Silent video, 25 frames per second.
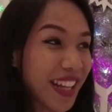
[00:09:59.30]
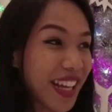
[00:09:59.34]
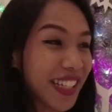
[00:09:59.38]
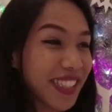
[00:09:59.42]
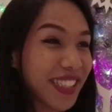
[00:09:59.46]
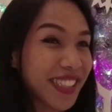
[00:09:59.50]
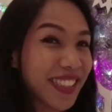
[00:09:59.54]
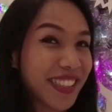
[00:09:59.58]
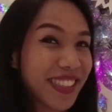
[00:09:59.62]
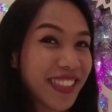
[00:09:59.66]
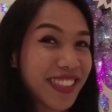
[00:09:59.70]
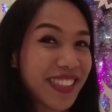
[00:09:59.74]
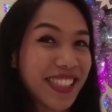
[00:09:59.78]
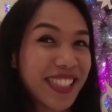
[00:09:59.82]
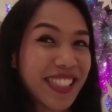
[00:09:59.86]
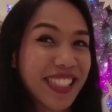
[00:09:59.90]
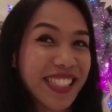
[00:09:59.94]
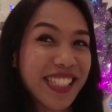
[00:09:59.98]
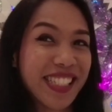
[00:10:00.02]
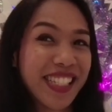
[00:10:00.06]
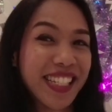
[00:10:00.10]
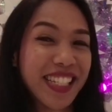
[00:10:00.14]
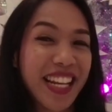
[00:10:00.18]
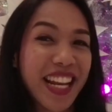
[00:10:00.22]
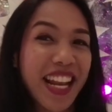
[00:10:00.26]
That's
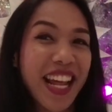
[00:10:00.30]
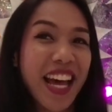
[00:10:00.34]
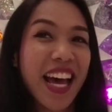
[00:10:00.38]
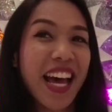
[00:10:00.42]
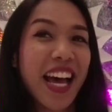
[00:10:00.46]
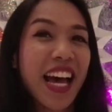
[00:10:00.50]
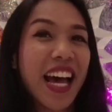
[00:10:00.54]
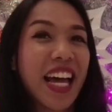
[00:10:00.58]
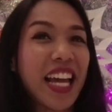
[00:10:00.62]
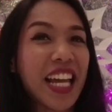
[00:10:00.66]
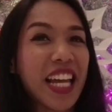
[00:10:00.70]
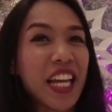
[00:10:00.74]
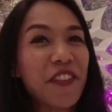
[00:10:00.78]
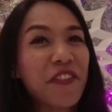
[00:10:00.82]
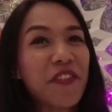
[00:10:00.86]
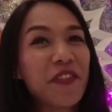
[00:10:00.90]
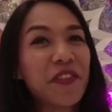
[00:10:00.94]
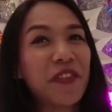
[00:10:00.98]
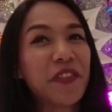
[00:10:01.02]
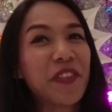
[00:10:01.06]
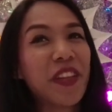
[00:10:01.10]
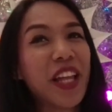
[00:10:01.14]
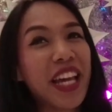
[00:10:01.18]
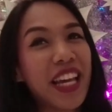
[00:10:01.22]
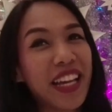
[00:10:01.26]
if
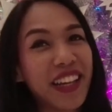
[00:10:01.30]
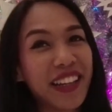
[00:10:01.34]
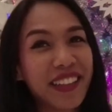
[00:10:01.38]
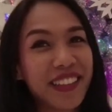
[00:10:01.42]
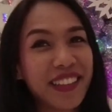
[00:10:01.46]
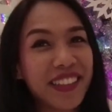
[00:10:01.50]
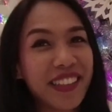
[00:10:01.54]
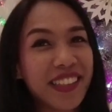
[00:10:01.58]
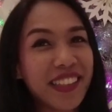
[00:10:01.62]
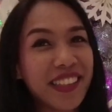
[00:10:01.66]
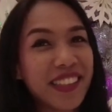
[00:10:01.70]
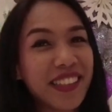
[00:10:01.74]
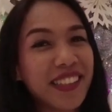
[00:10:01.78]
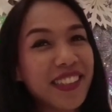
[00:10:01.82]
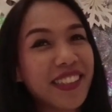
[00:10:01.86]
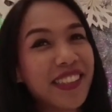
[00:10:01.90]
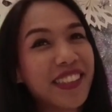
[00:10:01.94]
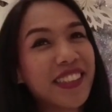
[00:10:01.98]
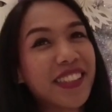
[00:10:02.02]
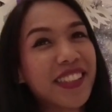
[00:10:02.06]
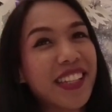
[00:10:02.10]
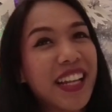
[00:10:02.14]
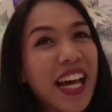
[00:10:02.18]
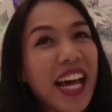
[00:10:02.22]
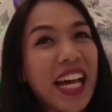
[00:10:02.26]
like,
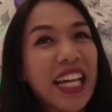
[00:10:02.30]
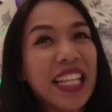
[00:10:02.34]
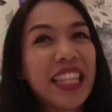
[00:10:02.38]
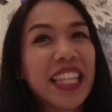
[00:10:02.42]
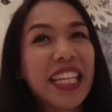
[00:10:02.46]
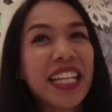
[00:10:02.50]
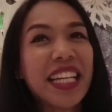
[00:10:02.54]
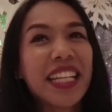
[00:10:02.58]
I